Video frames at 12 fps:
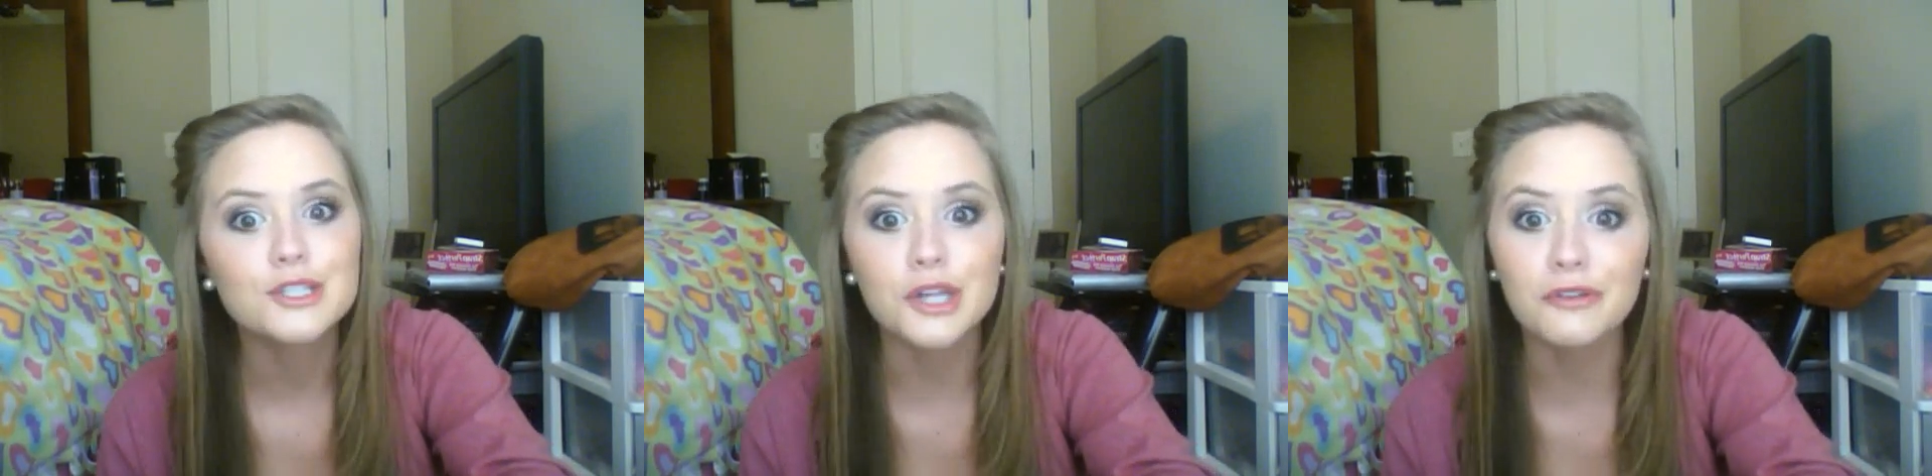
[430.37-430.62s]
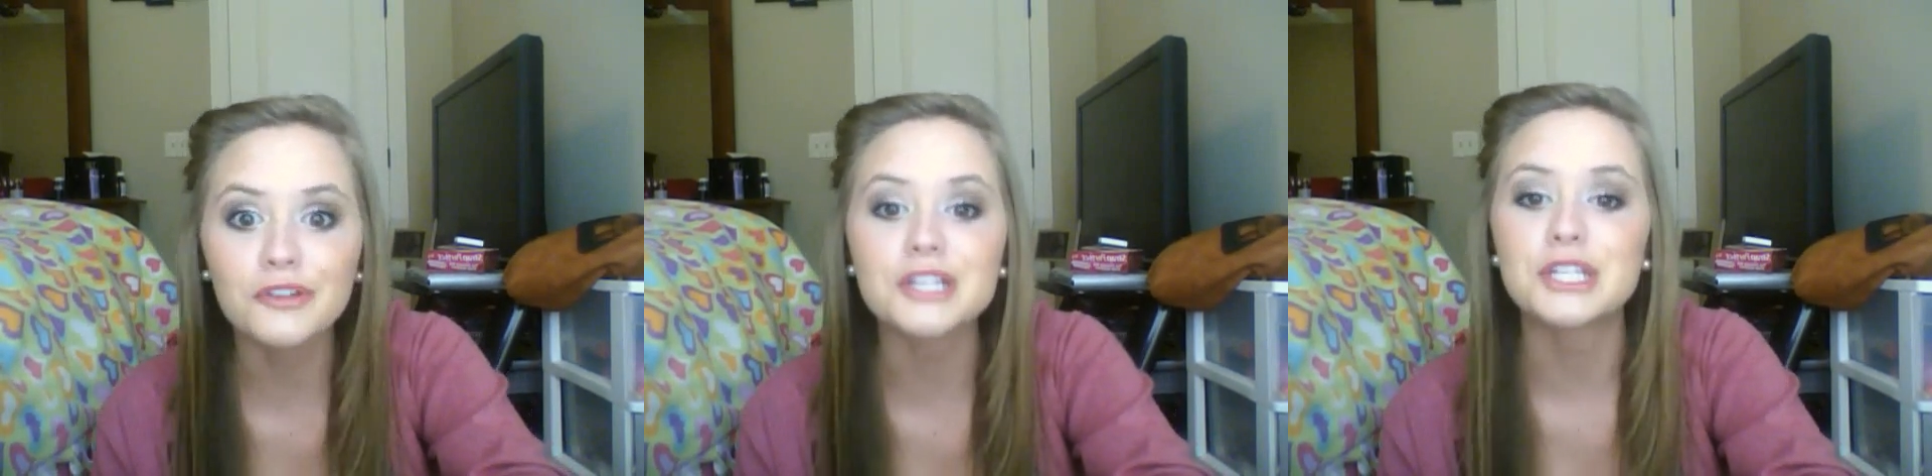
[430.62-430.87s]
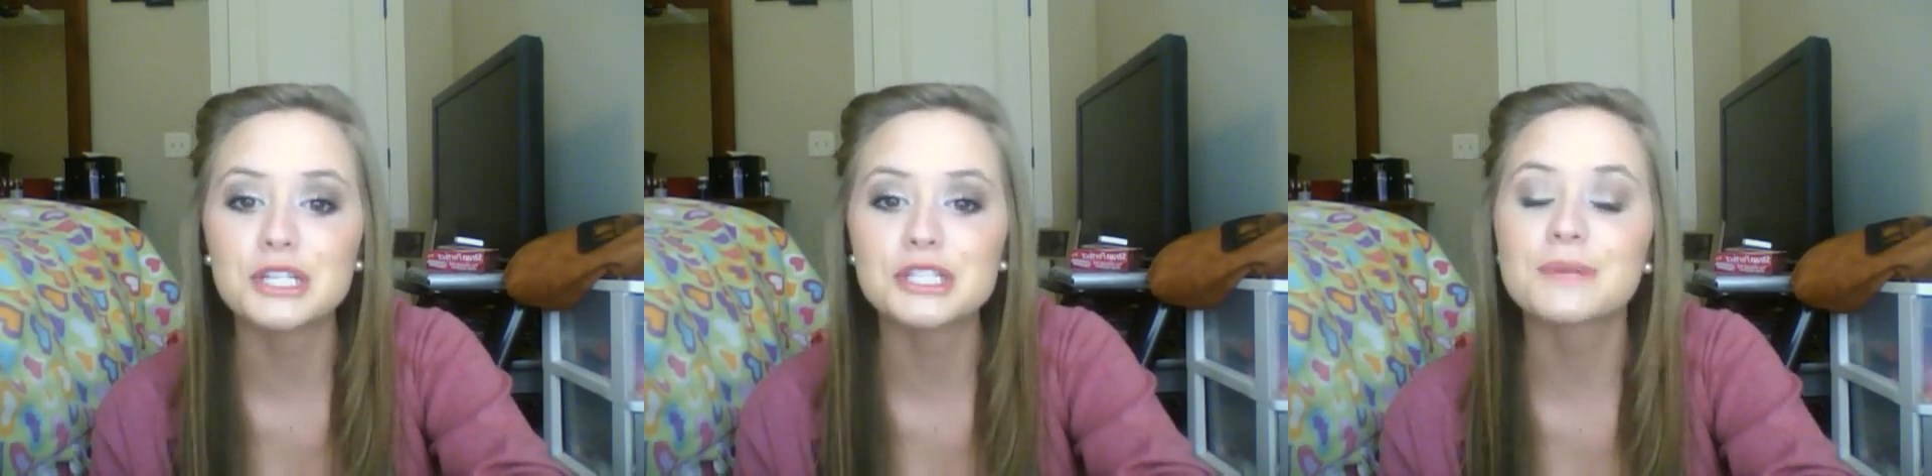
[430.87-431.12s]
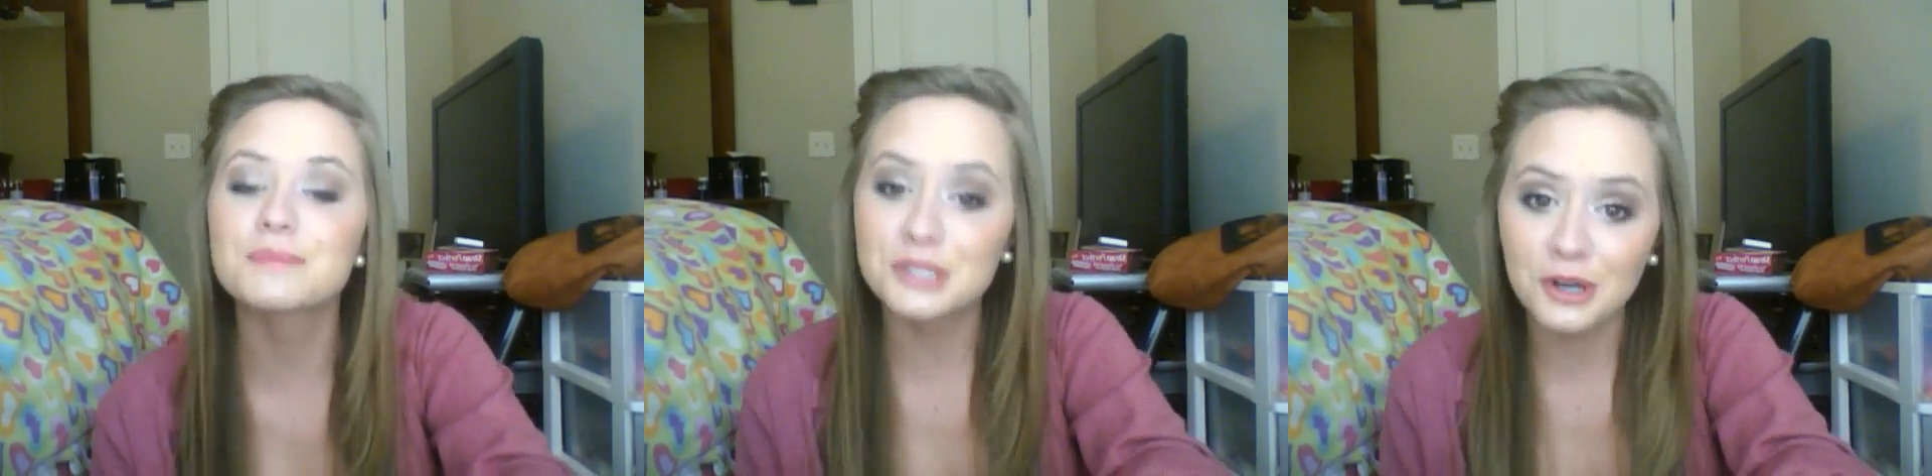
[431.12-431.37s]
don't forget to
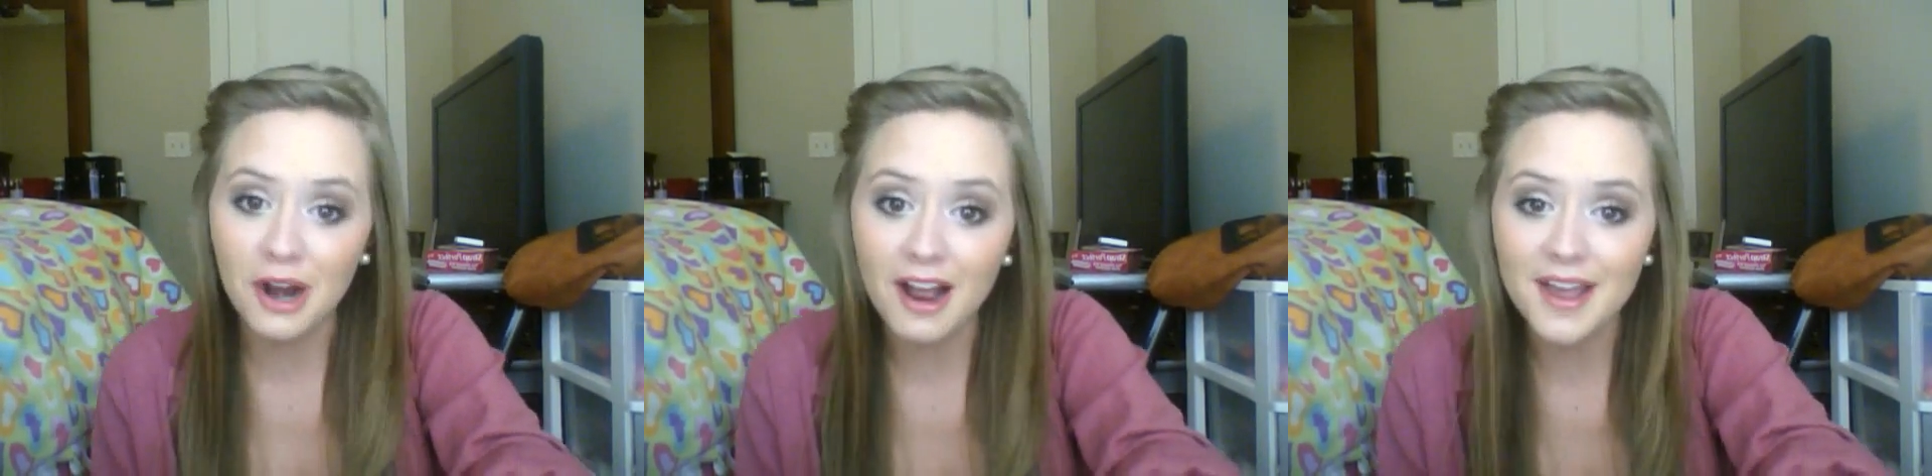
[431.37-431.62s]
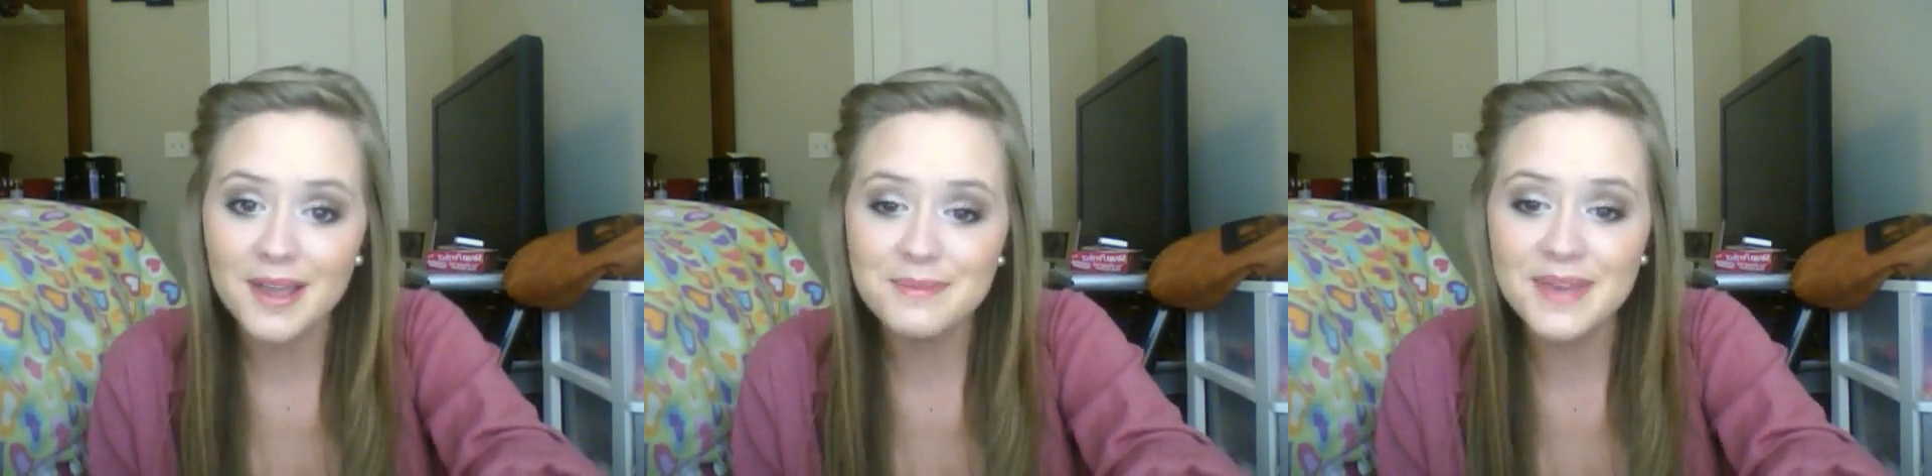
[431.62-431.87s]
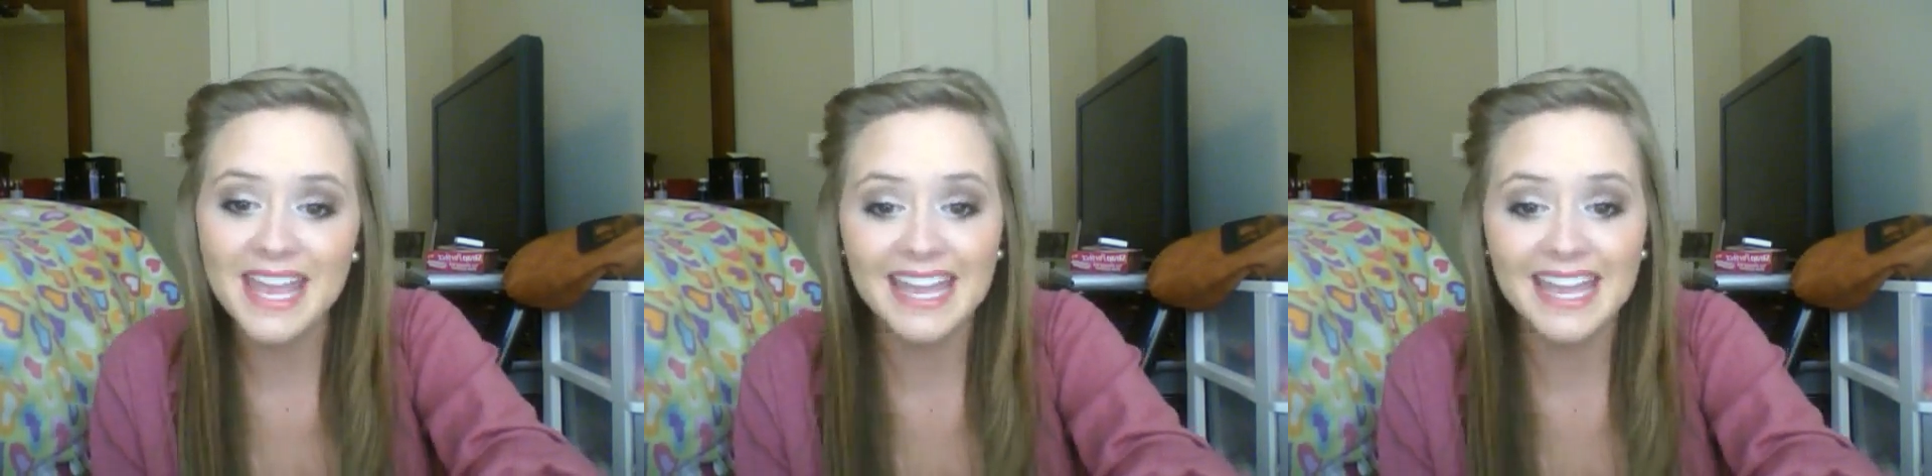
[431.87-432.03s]
subscribe